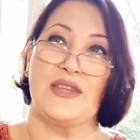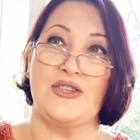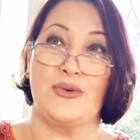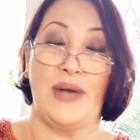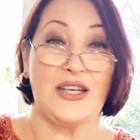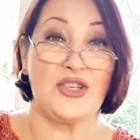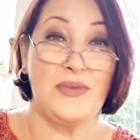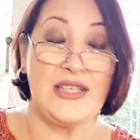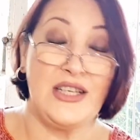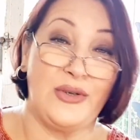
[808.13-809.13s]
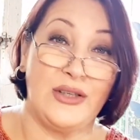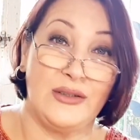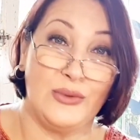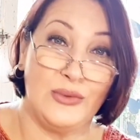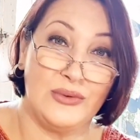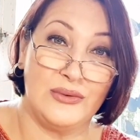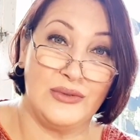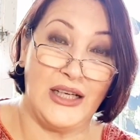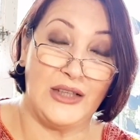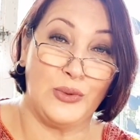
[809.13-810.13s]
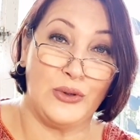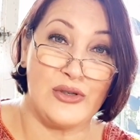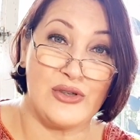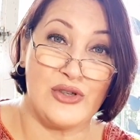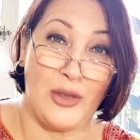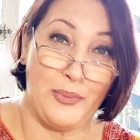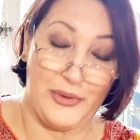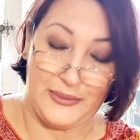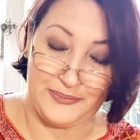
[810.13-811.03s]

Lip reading: to RASH Material Wool Shop.